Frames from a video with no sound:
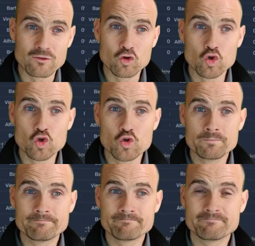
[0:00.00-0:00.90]
do
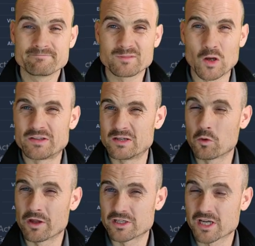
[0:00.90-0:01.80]
a
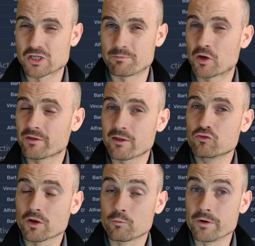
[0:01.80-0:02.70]
SQL injection because I do
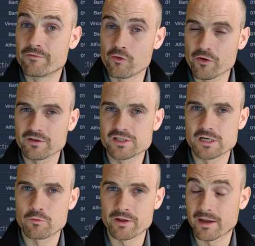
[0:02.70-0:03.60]
some reverse
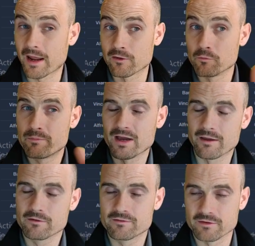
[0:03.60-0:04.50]
engineering and I know
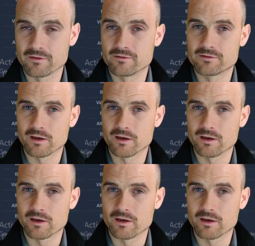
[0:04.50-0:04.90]
behind the scene it's a,